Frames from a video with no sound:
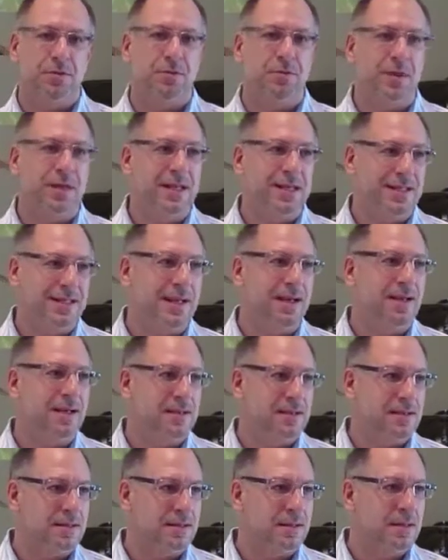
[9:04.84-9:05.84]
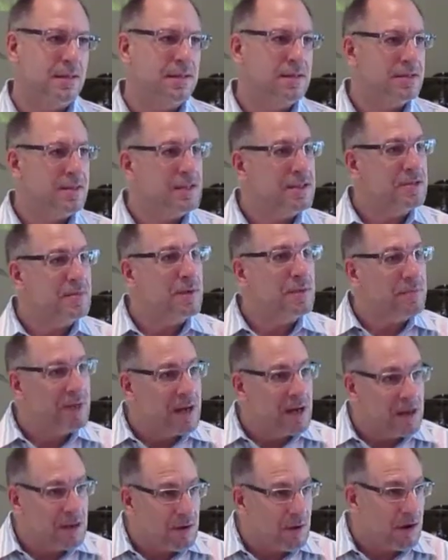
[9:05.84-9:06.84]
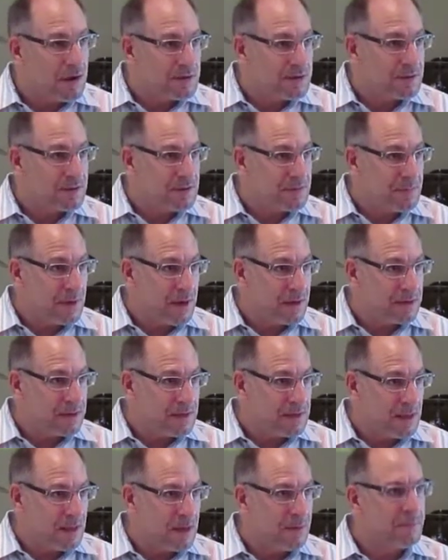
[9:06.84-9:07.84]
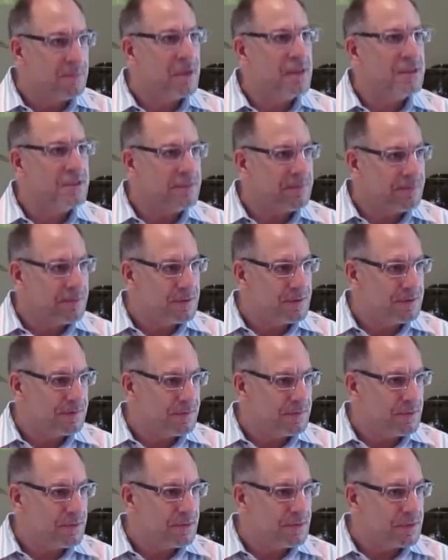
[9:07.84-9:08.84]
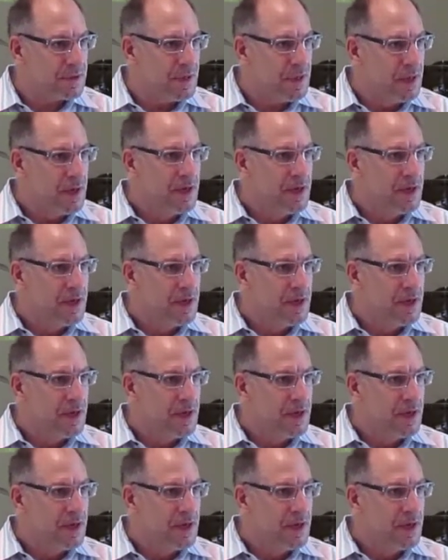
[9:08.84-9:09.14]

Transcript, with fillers: do what he says. So that's what Pentecost was about to them, plus the first fruits.